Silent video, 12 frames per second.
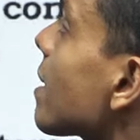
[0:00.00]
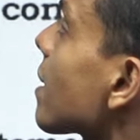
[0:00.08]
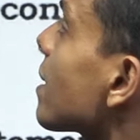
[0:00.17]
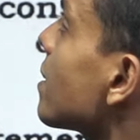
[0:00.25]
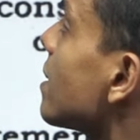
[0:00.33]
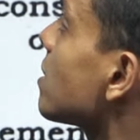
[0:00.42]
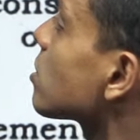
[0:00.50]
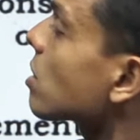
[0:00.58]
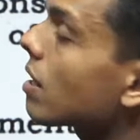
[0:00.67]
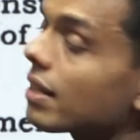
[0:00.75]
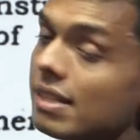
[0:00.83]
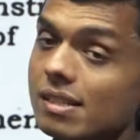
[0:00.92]
Rangan Hills
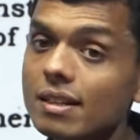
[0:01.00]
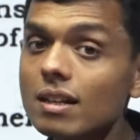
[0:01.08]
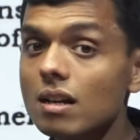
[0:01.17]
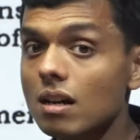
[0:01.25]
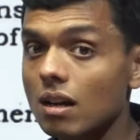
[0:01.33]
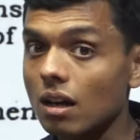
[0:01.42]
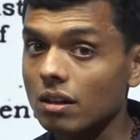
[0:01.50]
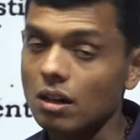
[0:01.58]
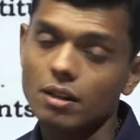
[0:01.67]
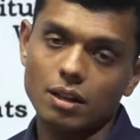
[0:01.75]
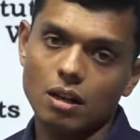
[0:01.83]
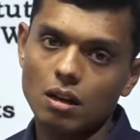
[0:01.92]
is in
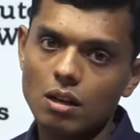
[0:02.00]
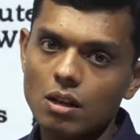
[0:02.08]
Karnataka.